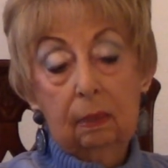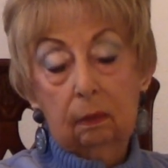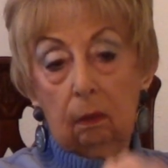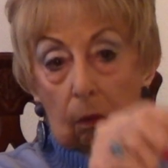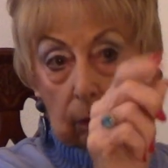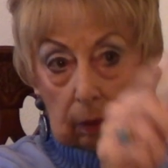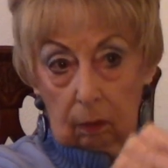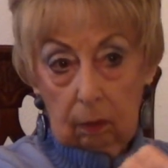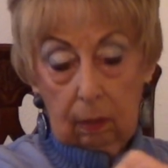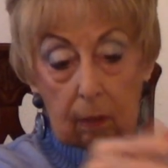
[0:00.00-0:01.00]
go and
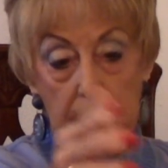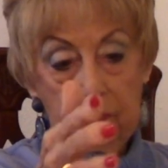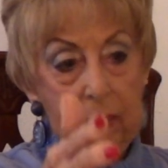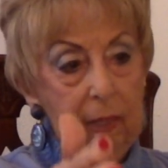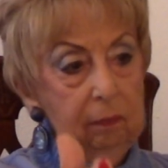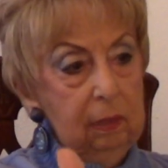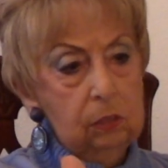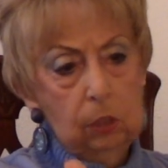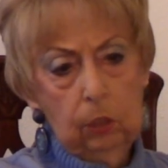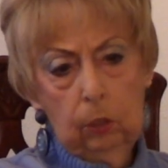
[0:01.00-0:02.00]
look up, and they had these
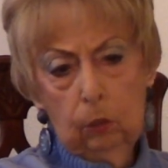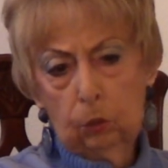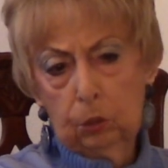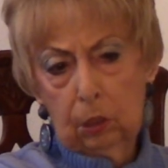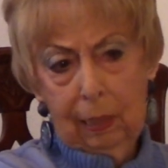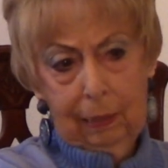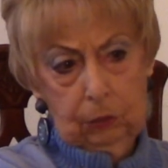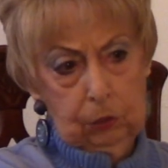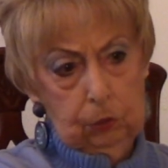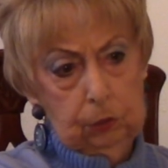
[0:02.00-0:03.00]
huge
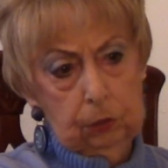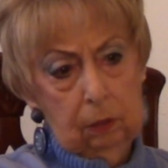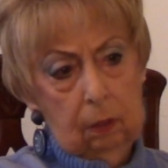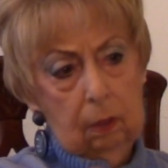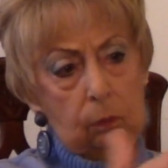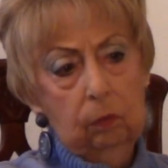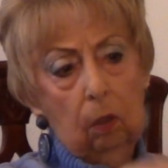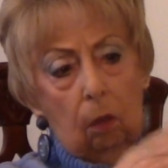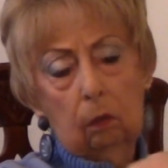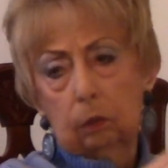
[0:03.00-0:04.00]
ledgers with
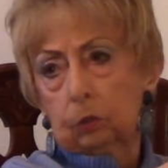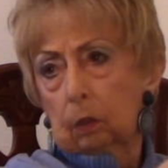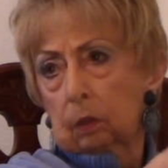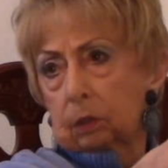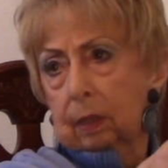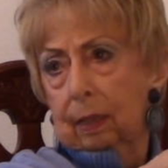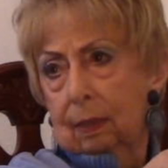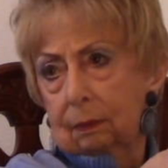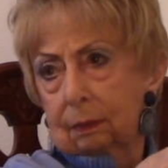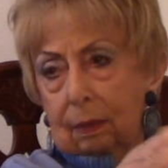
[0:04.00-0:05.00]
all the charge
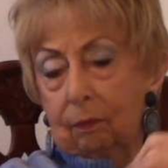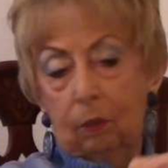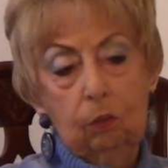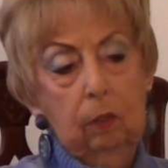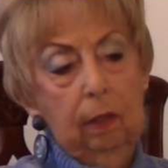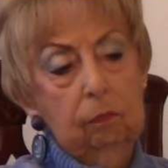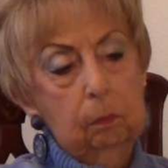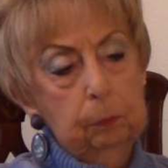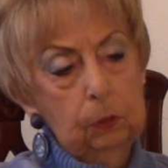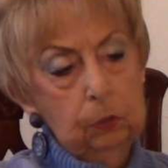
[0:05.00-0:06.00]
accounts, and then you'd have to
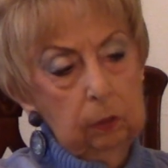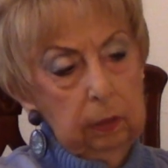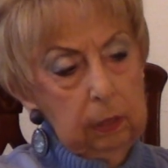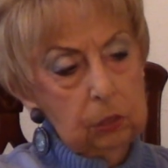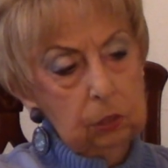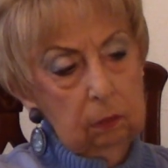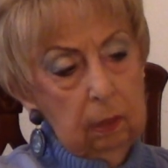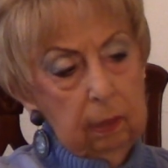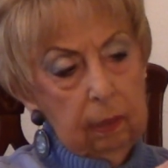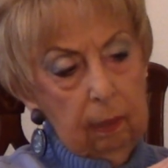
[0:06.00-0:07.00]
put your initial
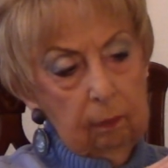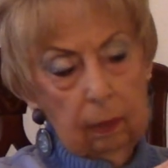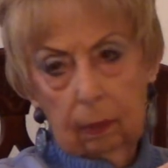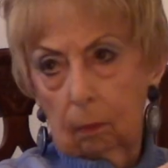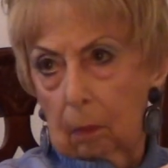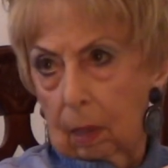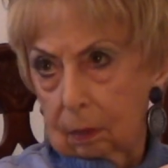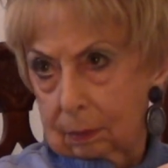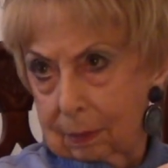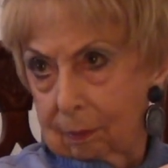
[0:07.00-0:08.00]
in the little
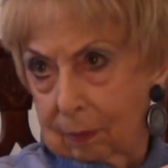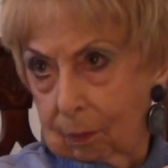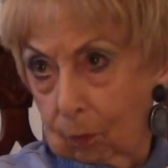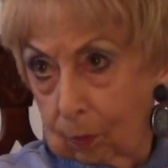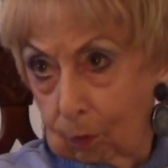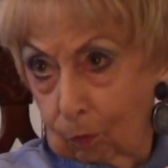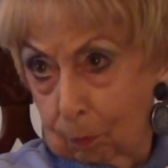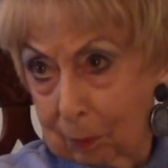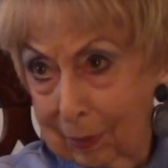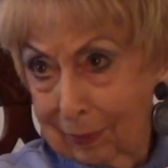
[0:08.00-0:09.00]
box that they weren't
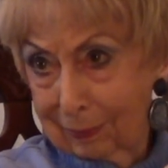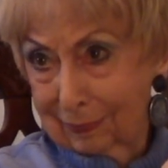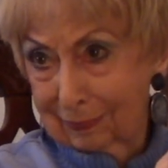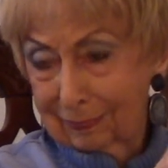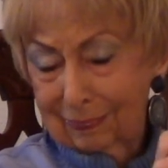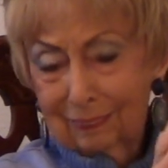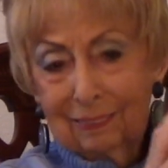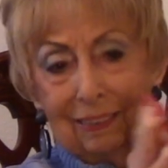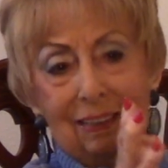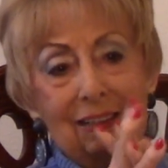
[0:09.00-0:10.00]
overpaid,
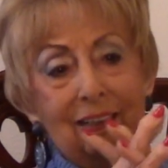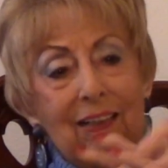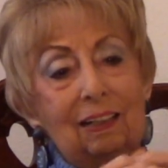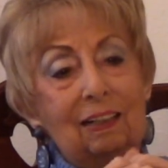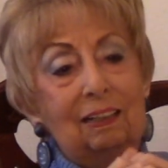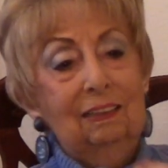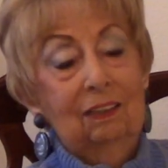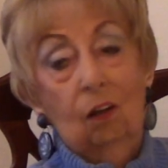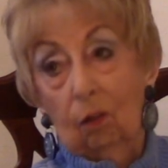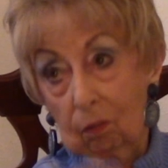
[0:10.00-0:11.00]

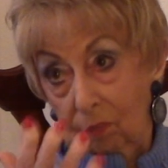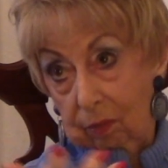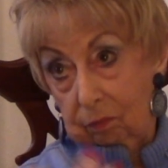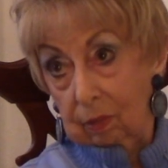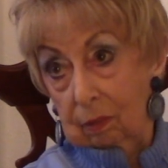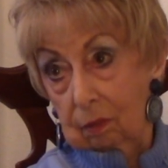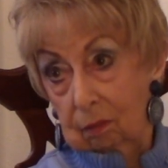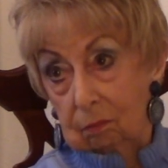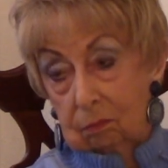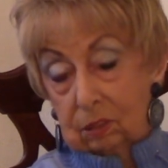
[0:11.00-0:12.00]
or that they
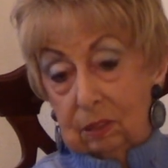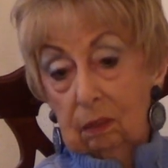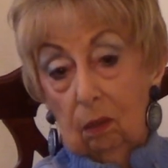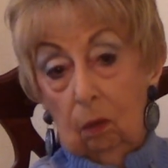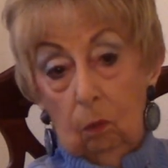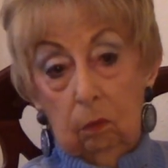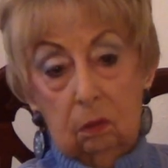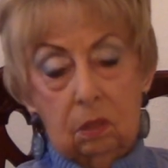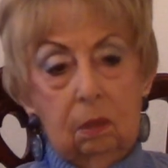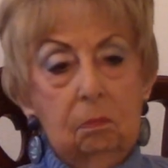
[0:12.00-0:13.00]
still owed or
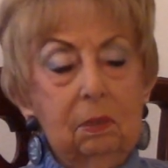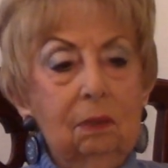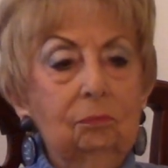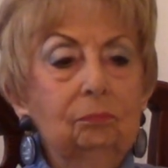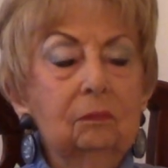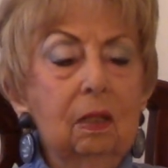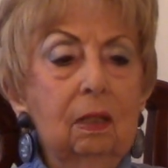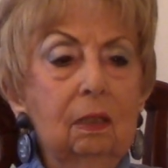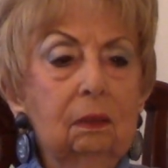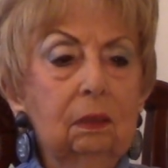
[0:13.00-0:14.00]
something.
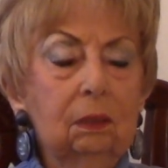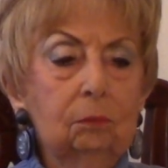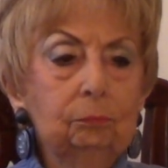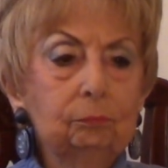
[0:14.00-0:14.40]
And